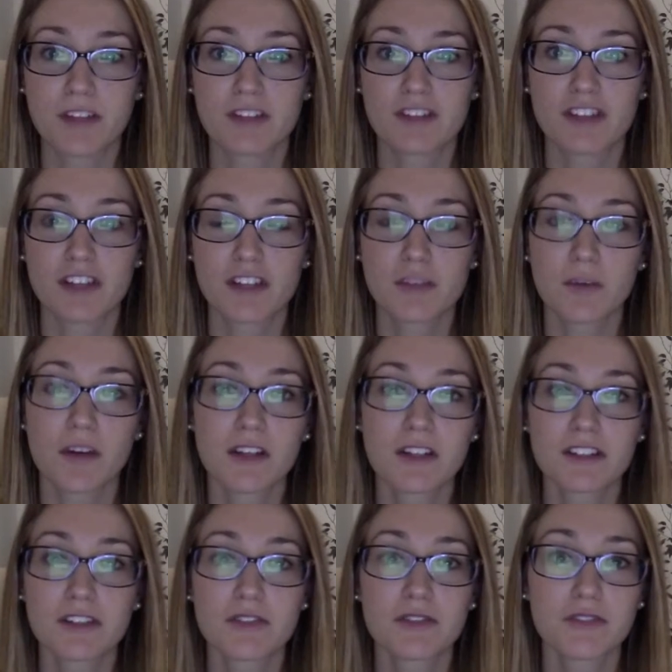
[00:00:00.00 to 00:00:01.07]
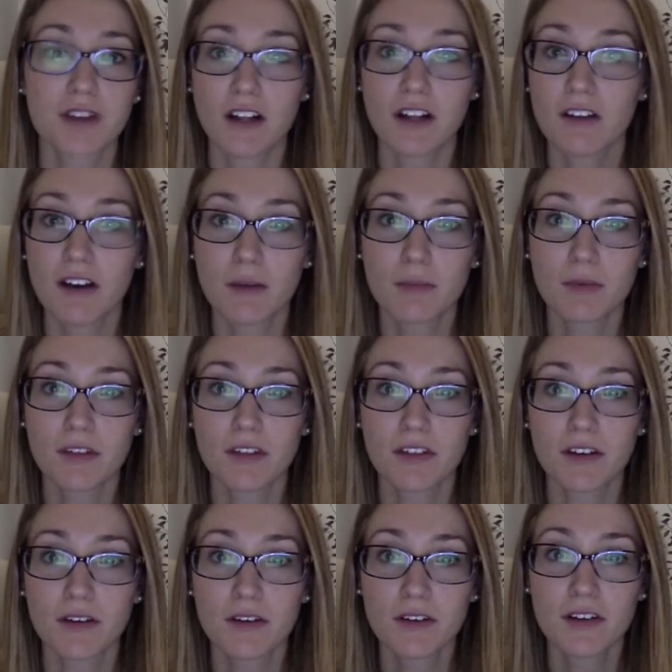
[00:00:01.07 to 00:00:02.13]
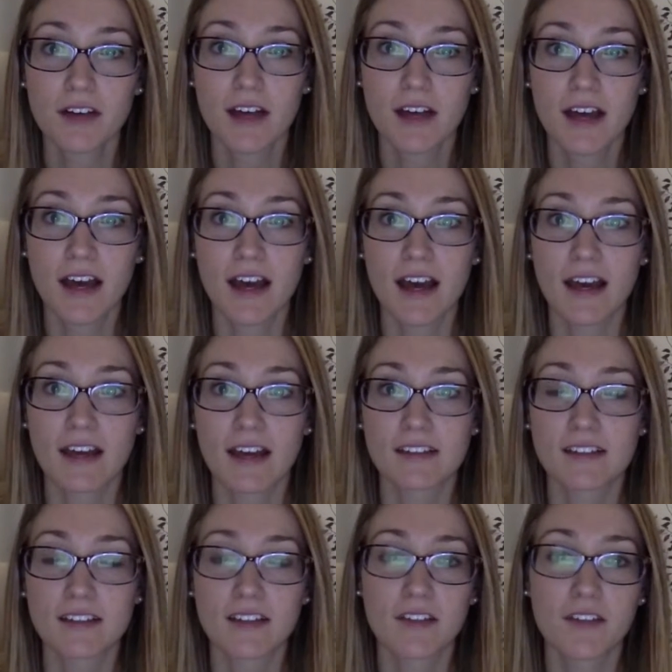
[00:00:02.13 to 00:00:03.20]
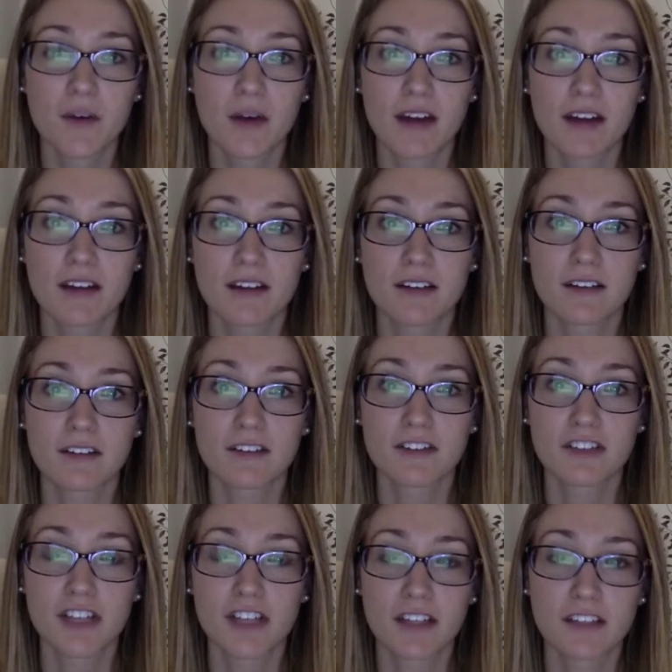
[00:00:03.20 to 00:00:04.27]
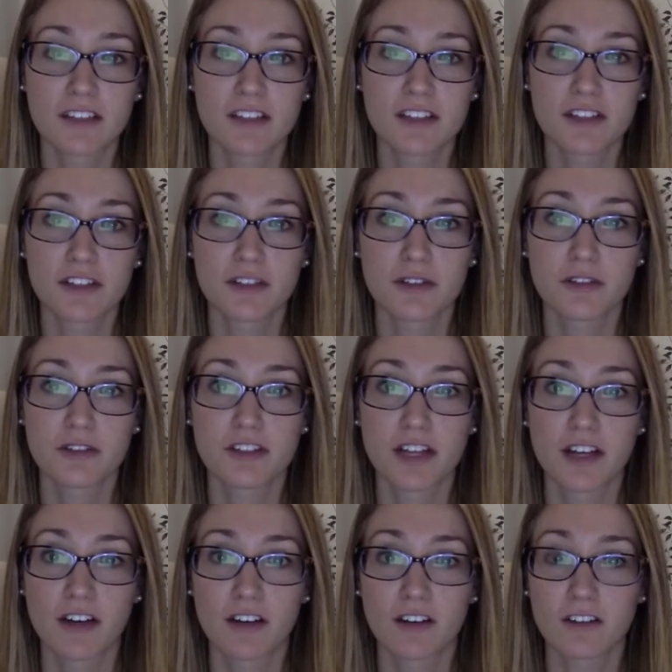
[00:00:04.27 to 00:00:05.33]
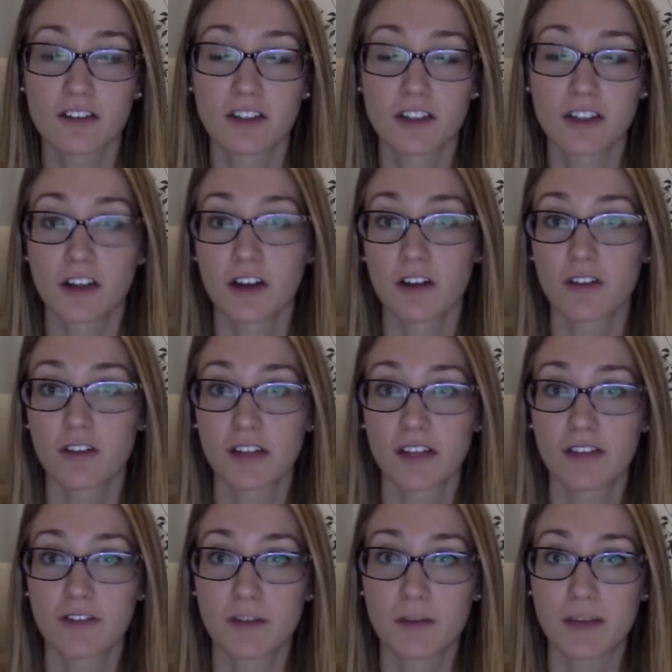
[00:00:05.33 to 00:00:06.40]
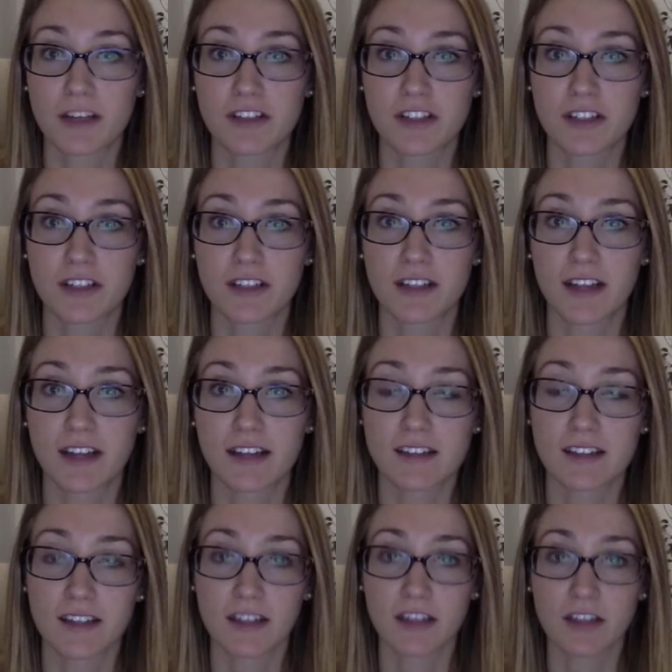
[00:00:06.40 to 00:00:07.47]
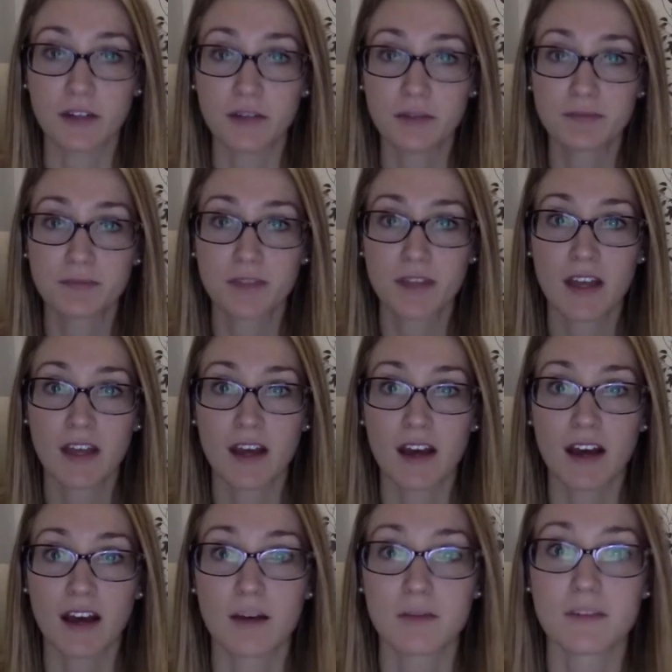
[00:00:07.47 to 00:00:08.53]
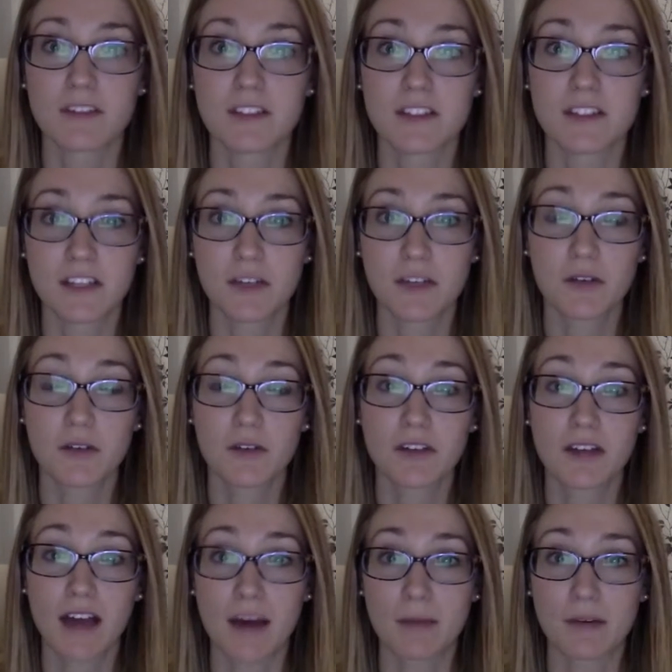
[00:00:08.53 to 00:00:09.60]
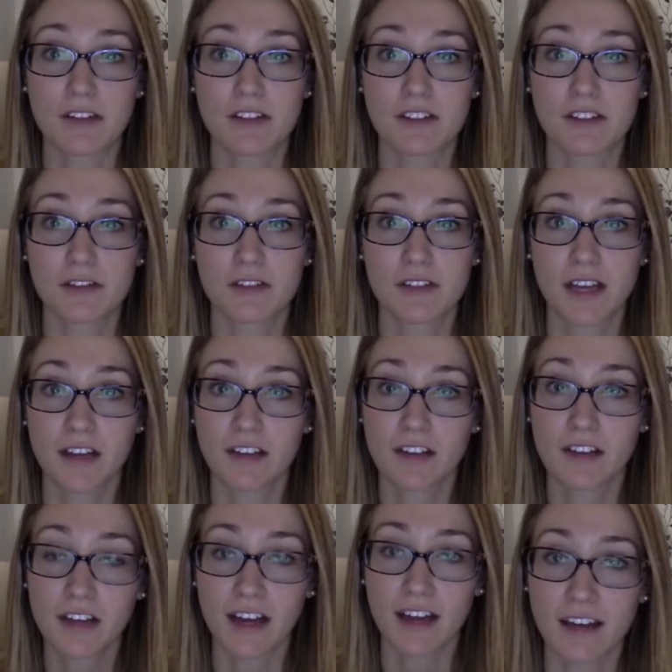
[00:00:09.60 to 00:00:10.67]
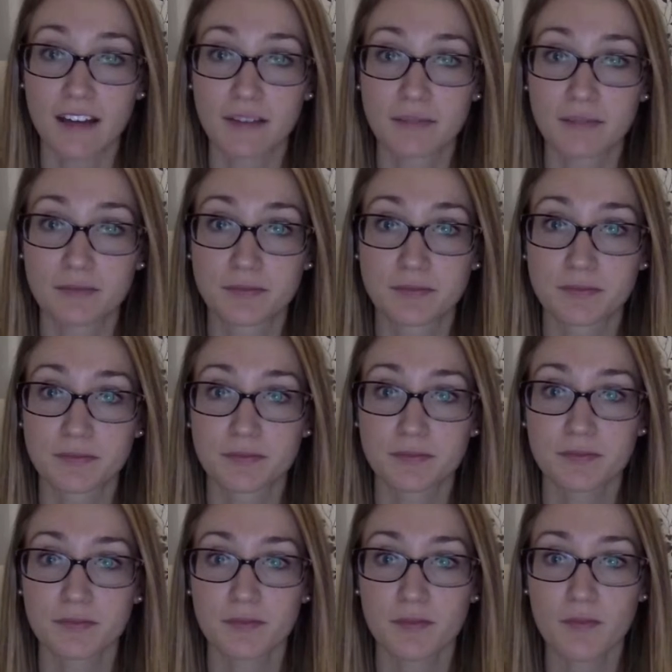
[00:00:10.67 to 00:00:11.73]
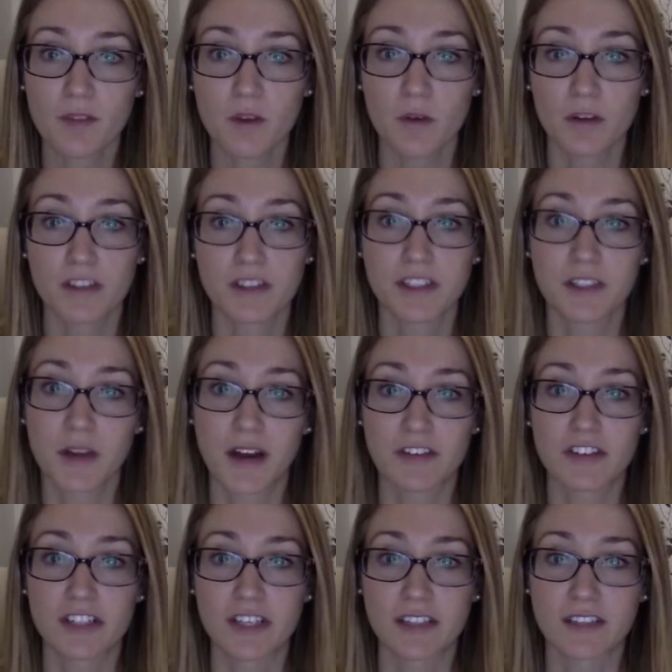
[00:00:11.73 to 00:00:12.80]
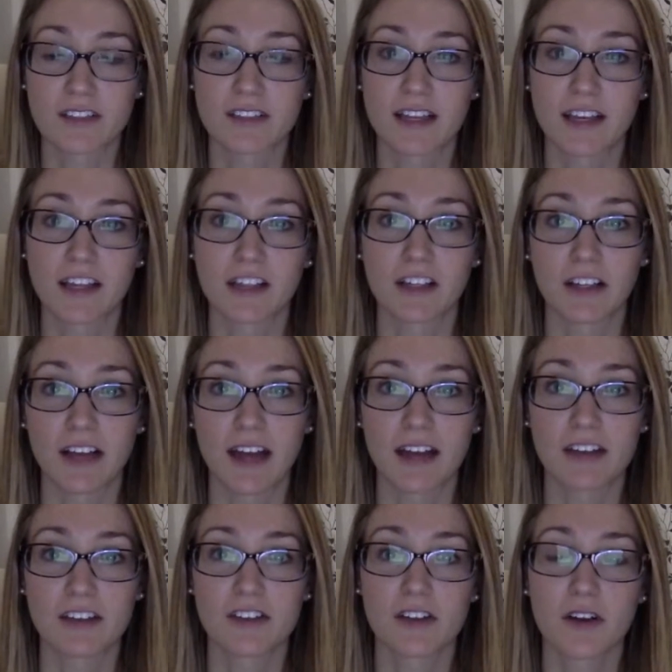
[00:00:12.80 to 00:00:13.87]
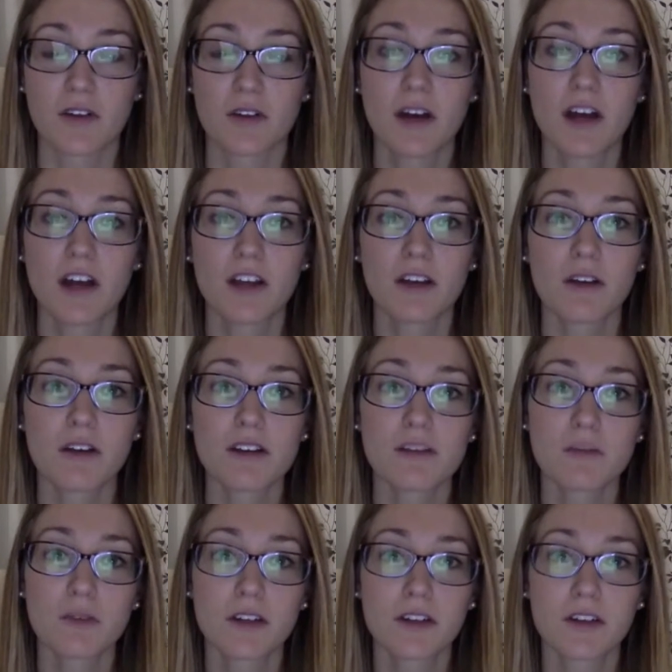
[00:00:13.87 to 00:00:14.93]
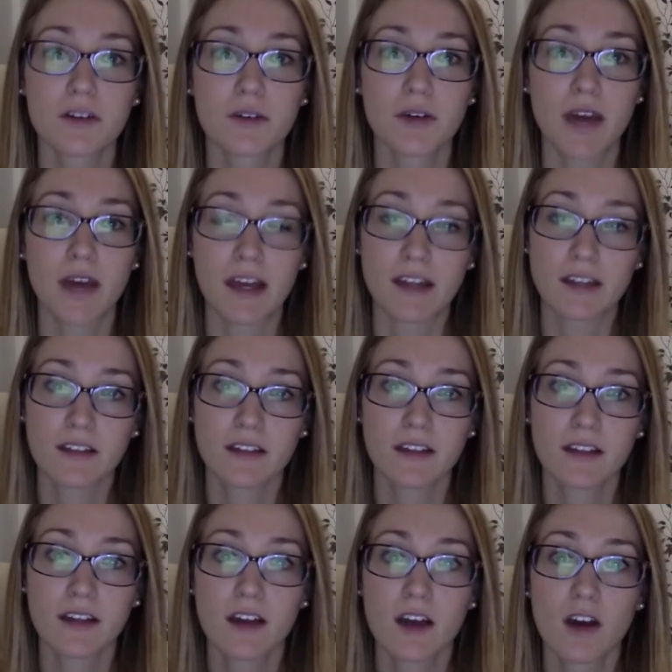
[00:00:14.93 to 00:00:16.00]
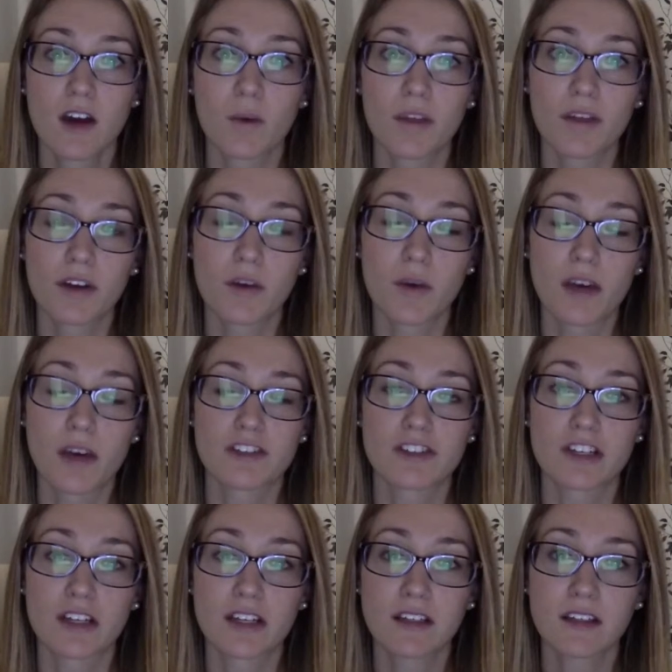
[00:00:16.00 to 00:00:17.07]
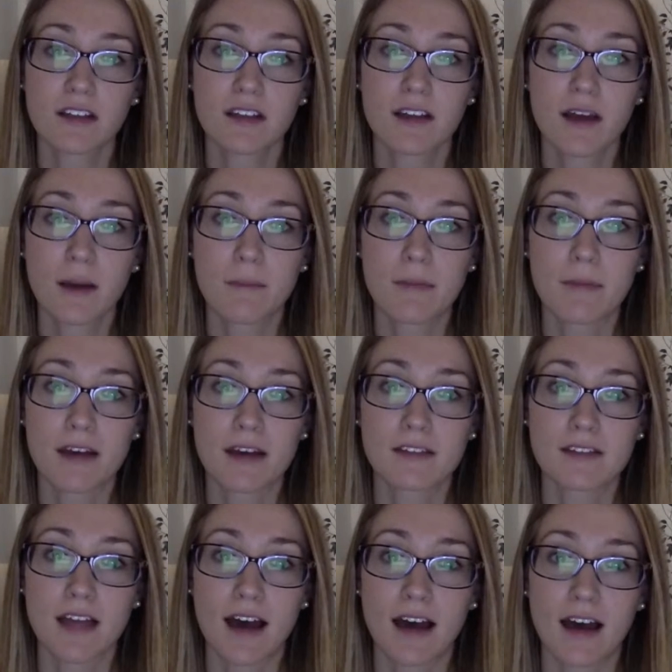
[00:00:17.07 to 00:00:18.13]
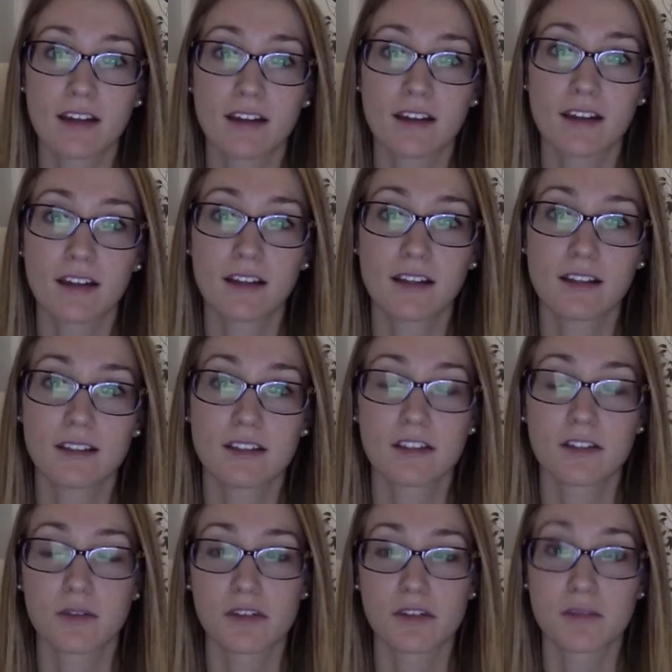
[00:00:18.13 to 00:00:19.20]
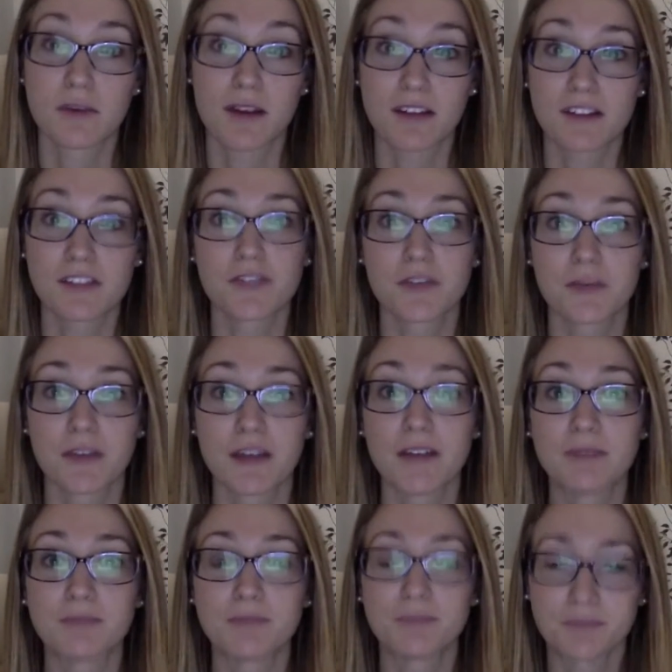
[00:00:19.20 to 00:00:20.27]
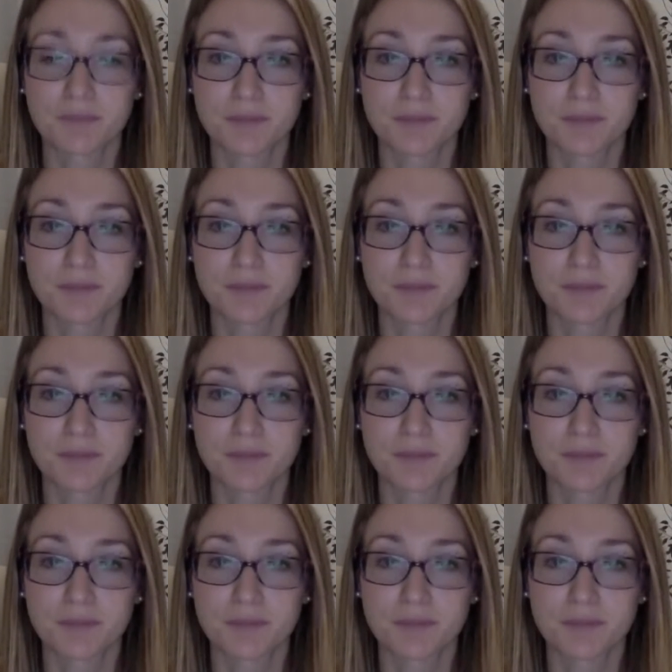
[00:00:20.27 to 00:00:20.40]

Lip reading: just wanted to follow up with you and see if you had a chance to look over the information that I sent you. Did you happen to take a look it? Or did you have a chance to take a look at it?" So you always want to end with a question because that elicits a response from them.